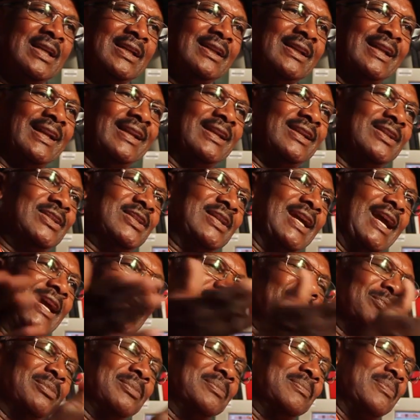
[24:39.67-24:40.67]
Then they
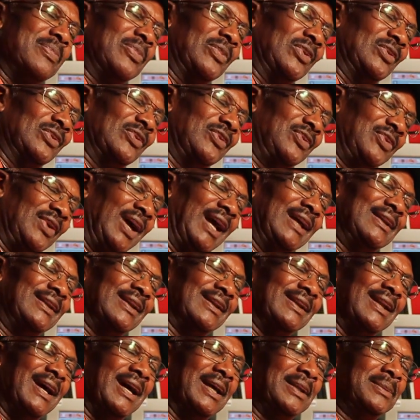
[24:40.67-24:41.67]
changed to Friday
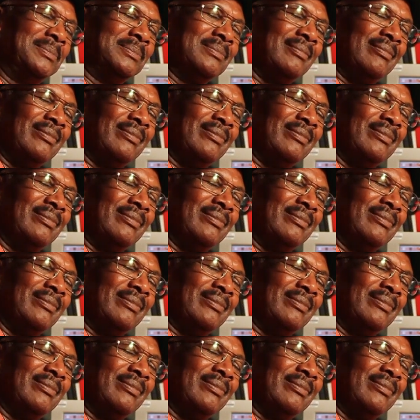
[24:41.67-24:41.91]
night.